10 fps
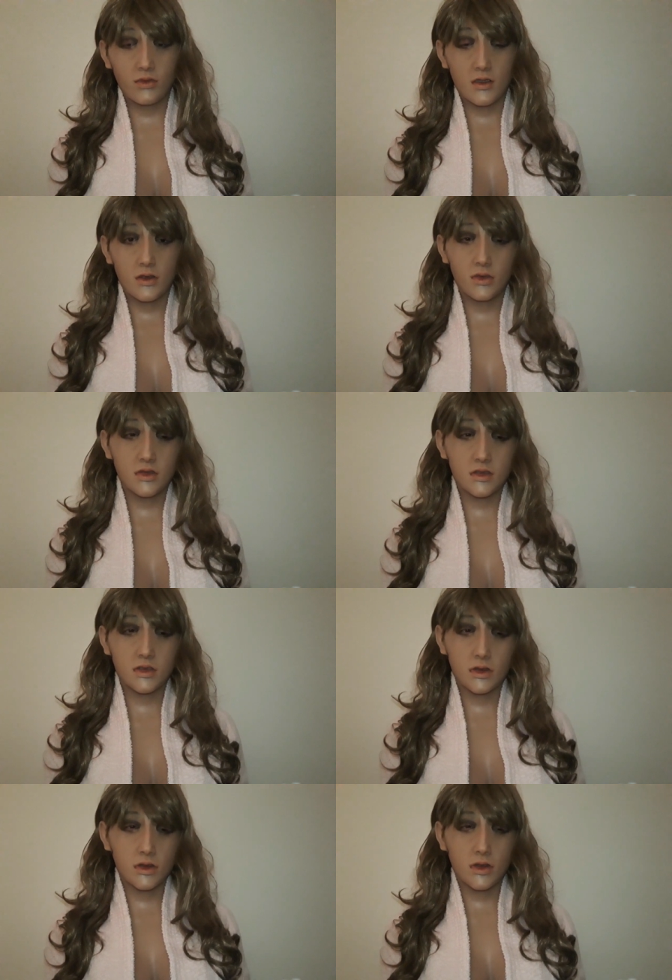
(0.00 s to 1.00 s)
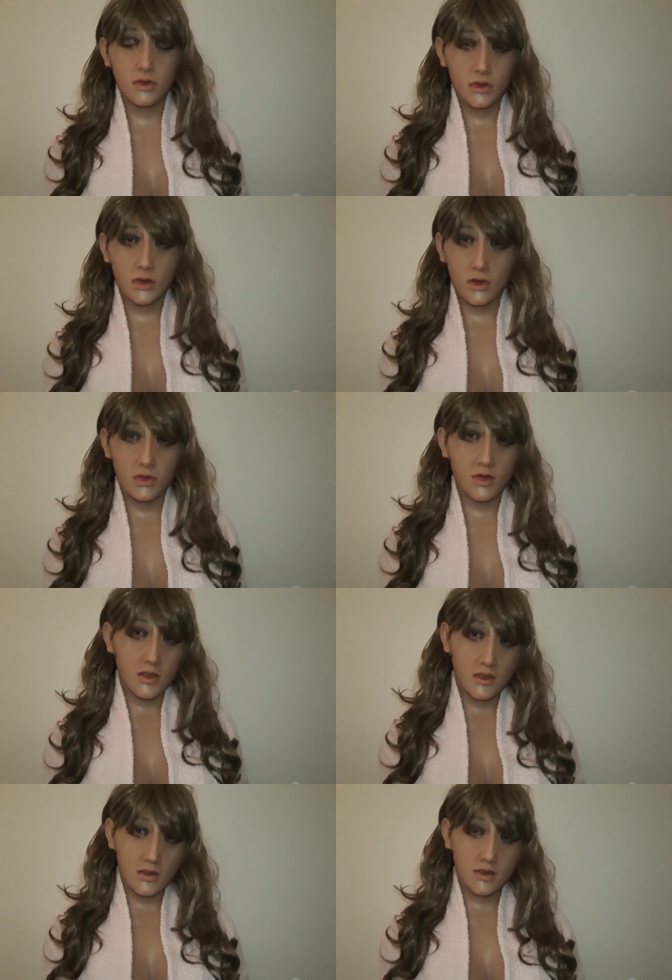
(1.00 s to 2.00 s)
It was so, so
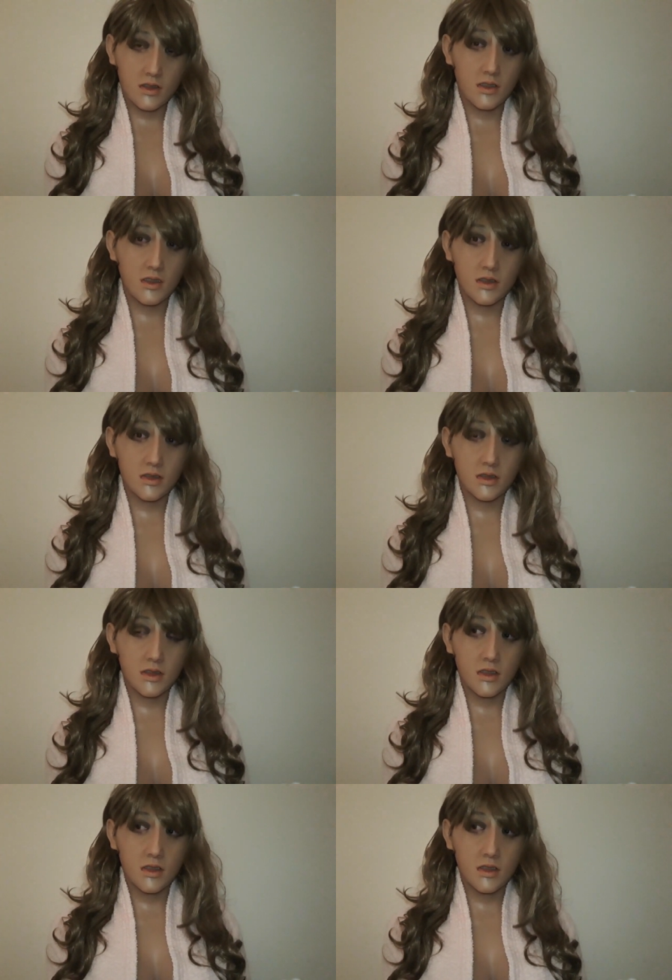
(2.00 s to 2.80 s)
tight and